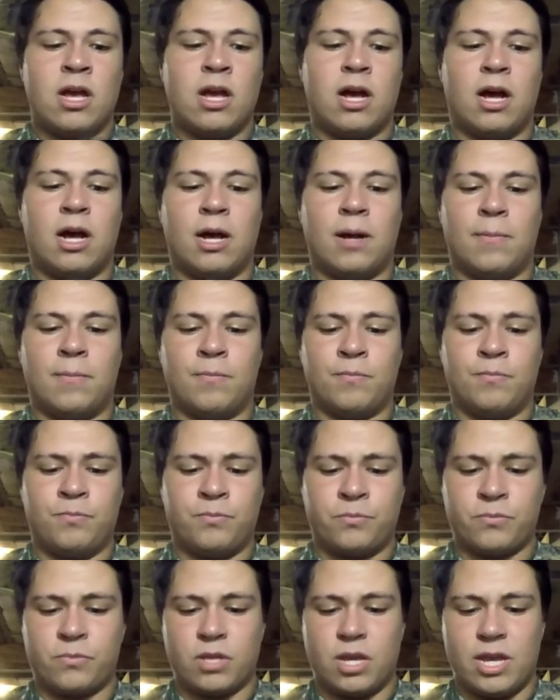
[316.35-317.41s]

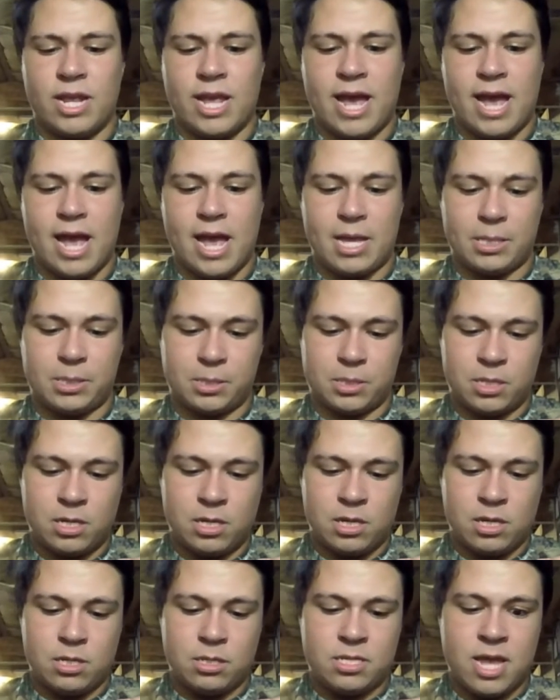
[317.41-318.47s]
It has
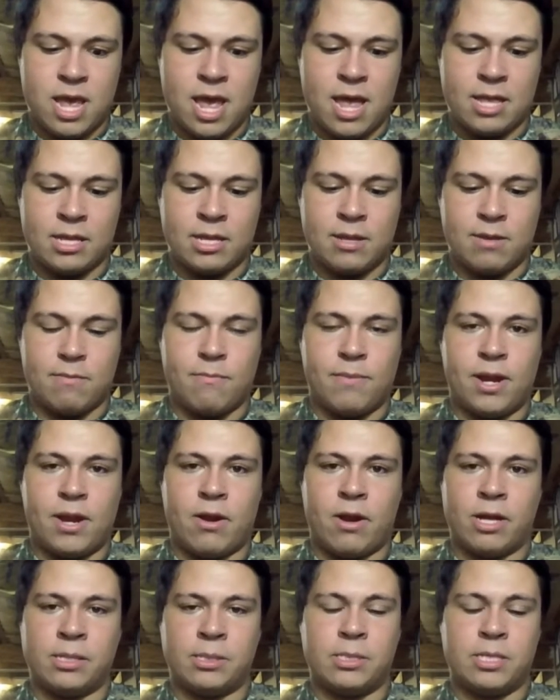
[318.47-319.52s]
10
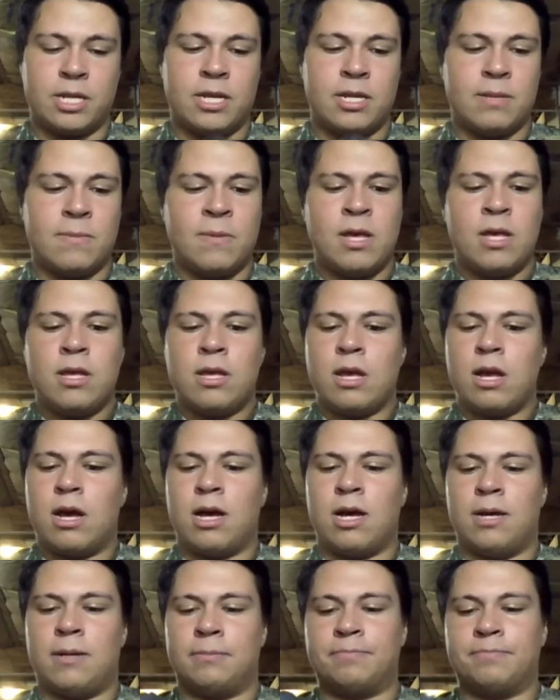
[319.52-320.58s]
bearings in it.
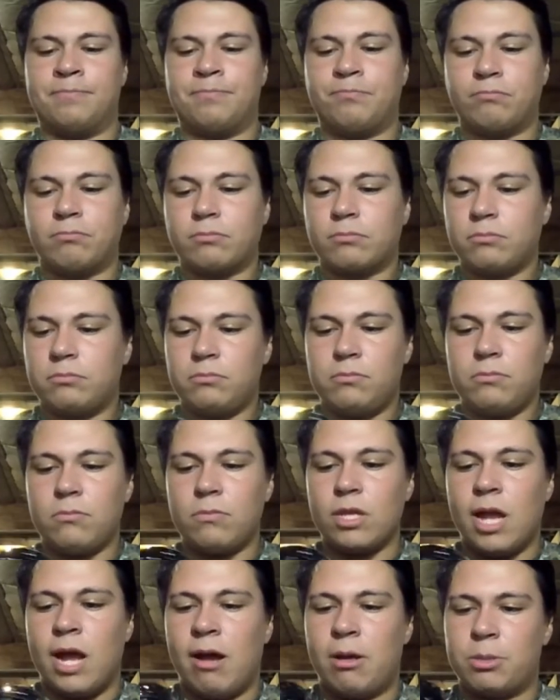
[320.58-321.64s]
I
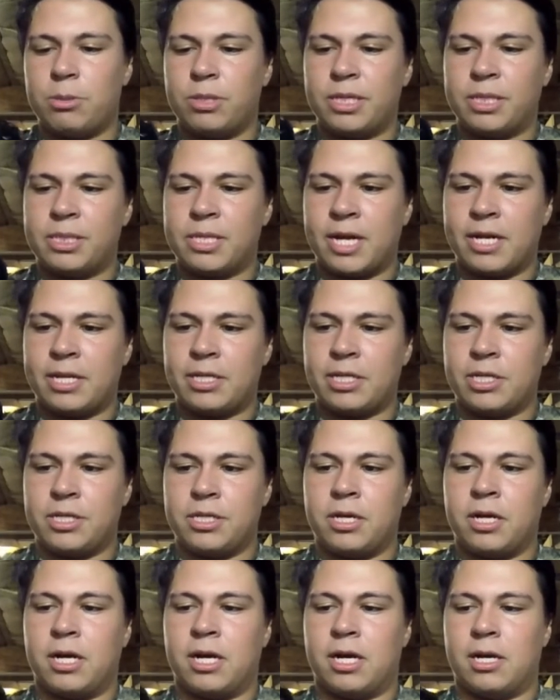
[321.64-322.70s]
was really excited
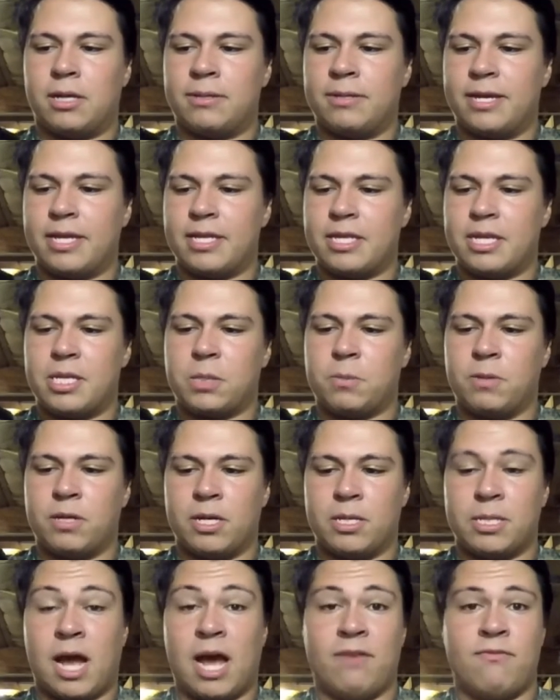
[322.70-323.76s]
to get this
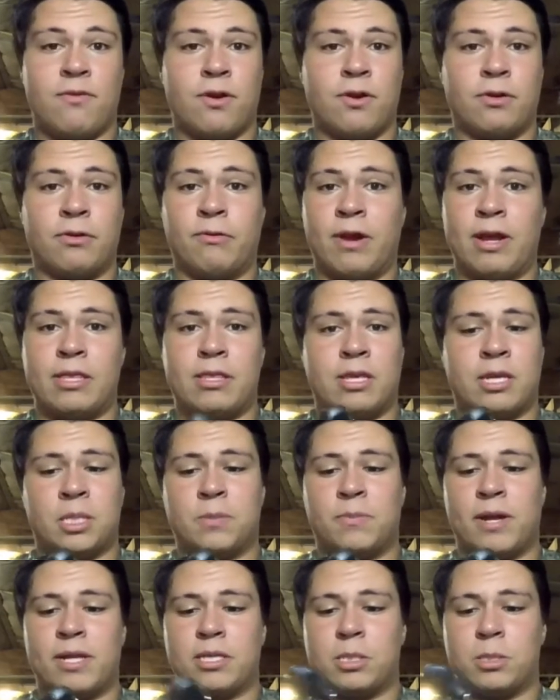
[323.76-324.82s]
because I've heard great things
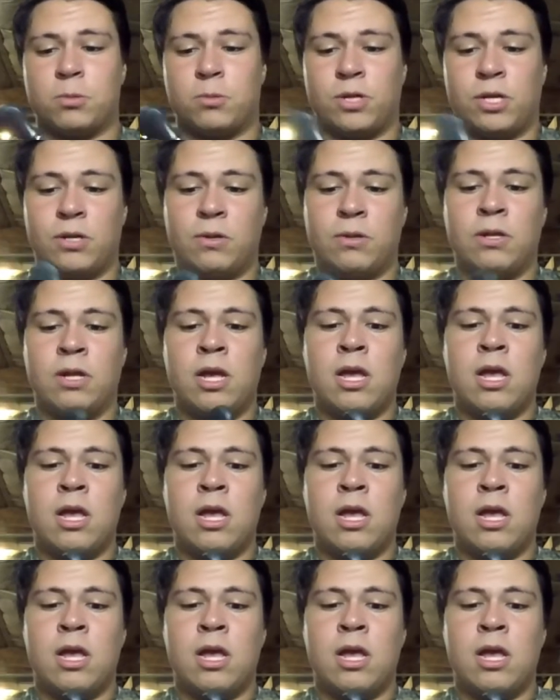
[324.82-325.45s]
about this reel.